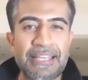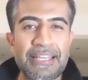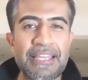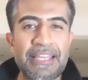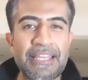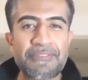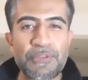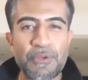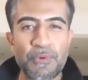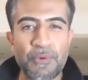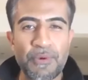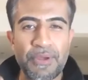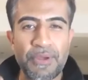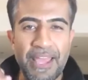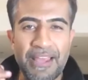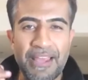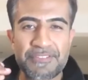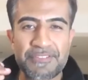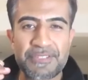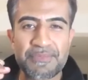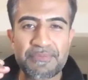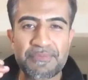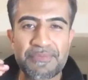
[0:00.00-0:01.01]
If you want to
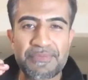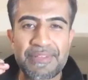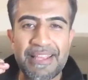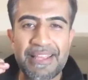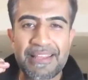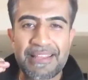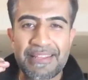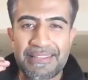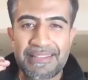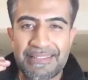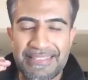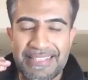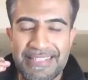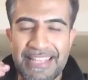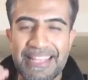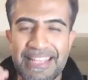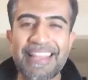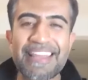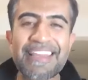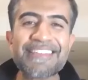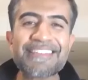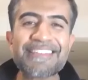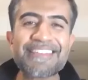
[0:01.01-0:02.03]
have some
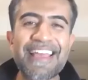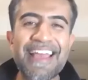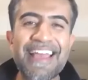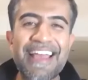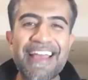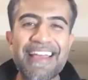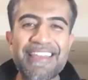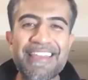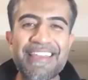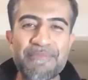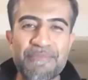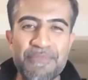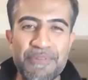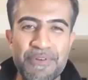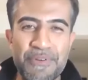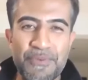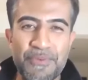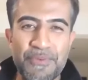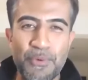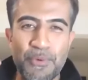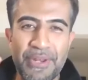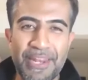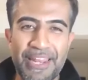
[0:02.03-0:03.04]
dealings and
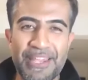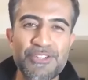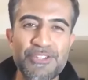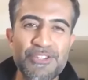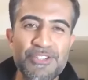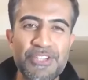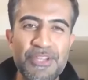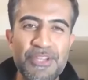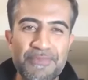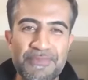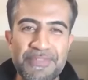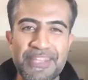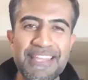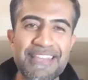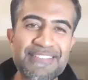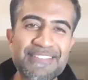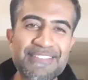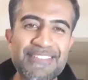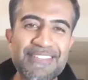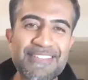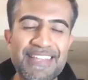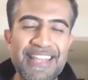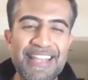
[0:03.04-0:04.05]
improve your relationship, take it
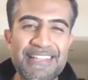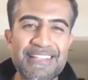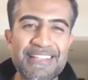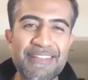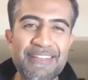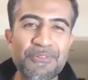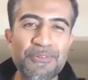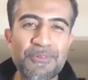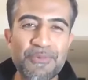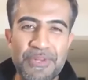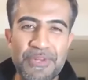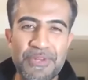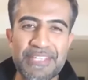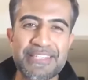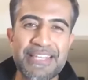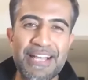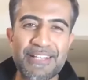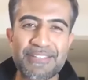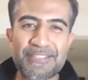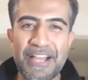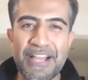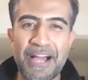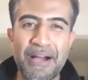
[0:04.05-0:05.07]
to the next level, reach
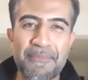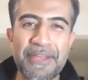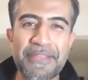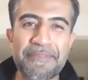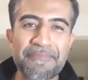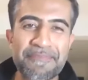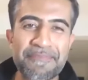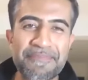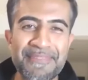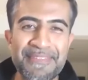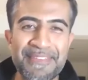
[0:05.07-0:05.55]
out to Amit.